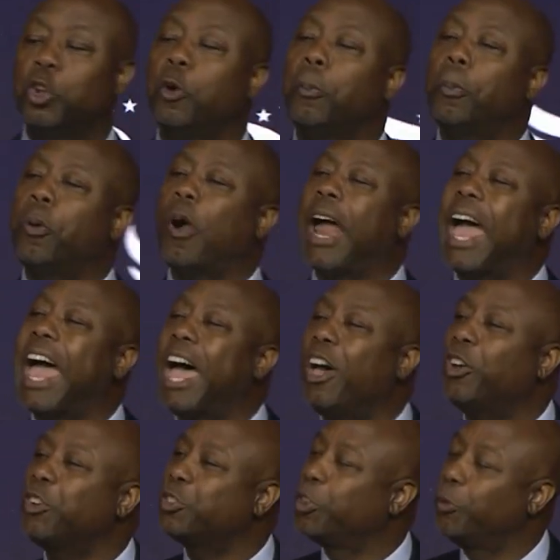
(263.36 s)

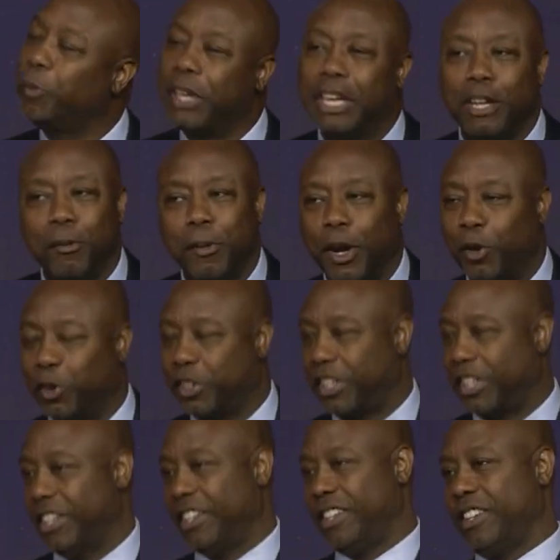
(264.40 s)
proud to be an
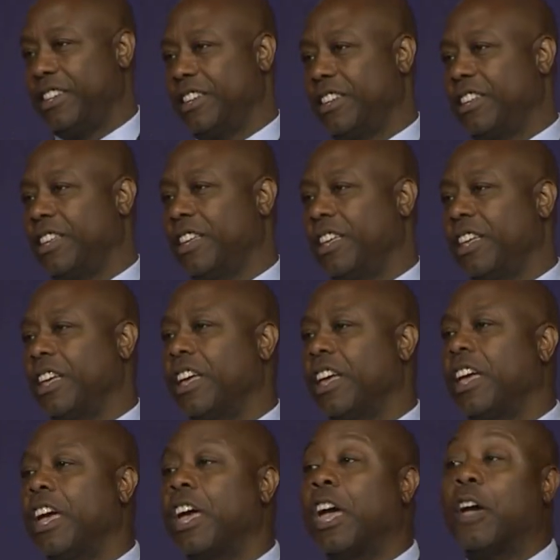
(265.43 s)
American.
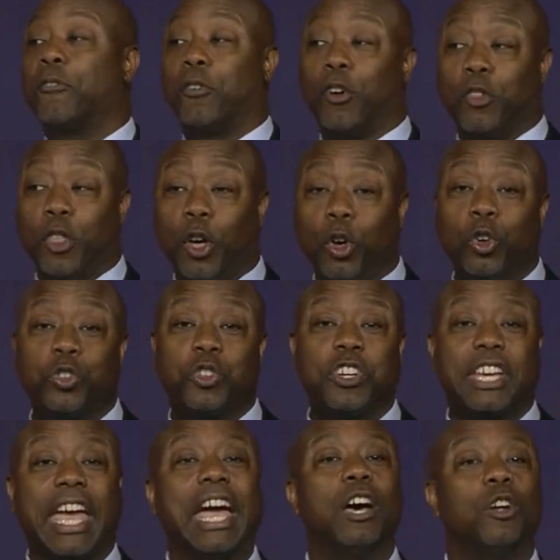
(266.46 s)
For those
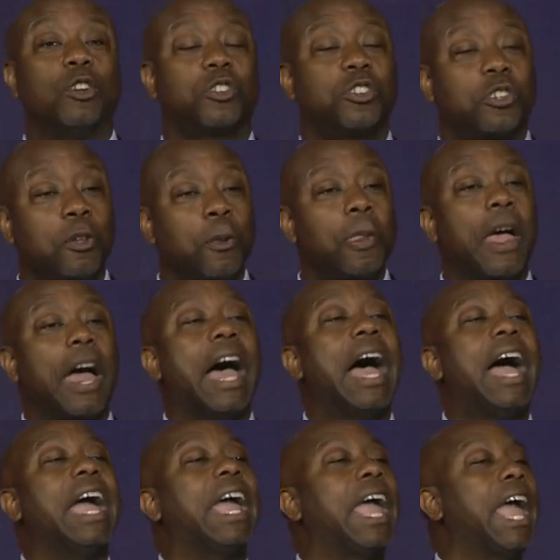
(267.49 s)
accounts,
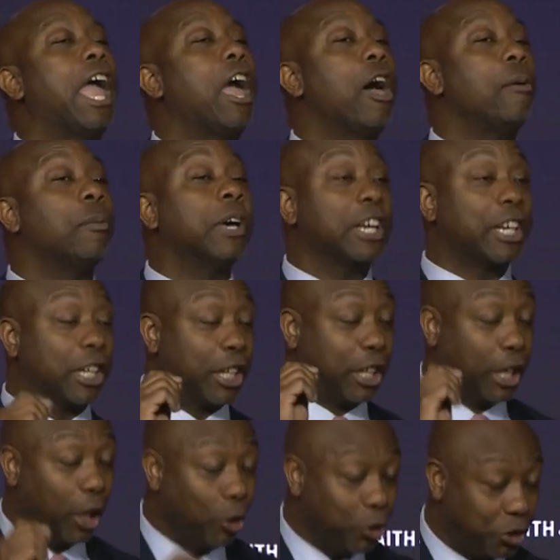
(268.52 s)
I am
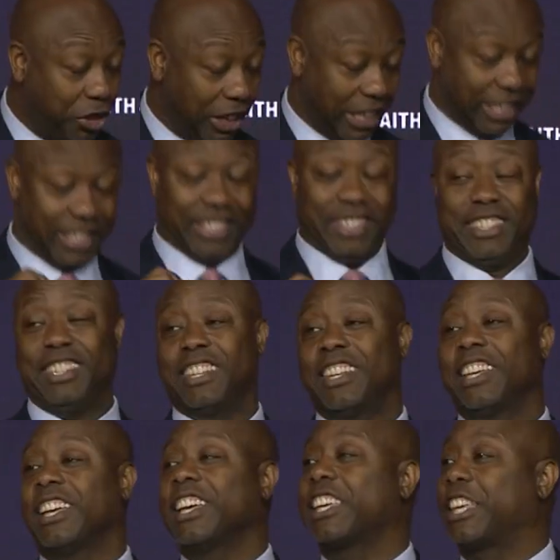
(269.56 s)
guilty.
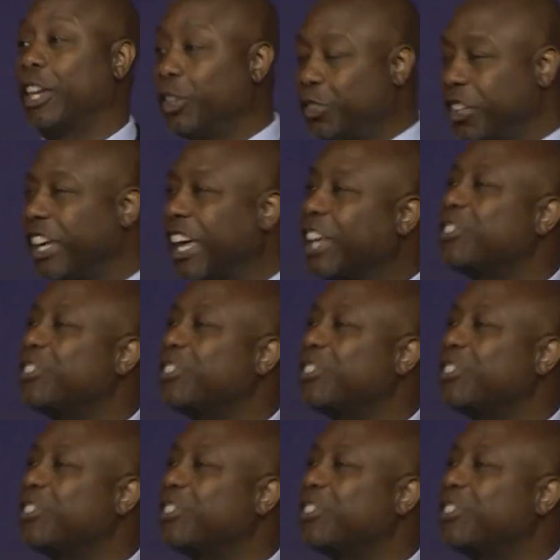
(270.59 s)
Guilty as